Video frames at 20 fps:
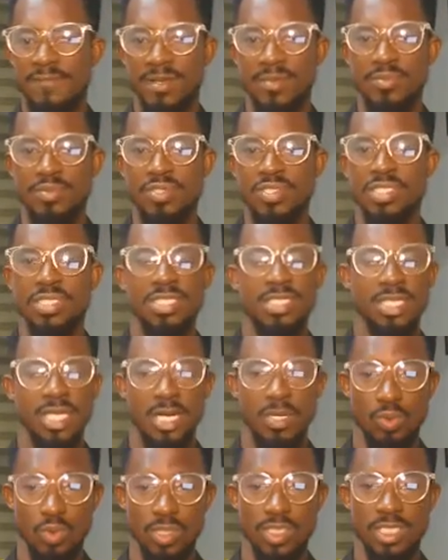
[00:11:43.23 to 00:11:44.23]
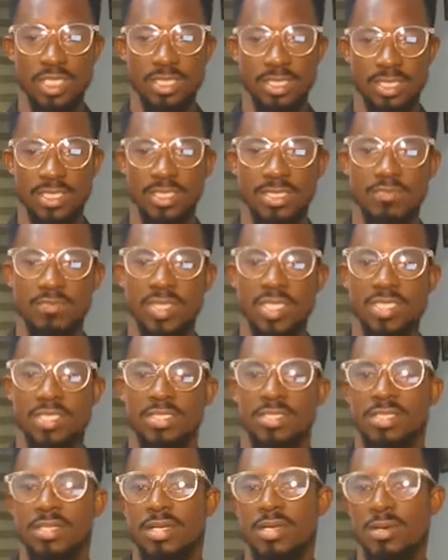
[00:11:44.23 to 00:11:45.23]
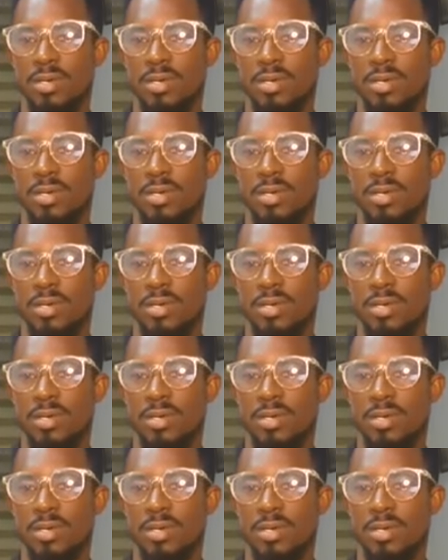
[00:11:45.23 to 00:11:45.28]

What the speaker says: February and wrote a statement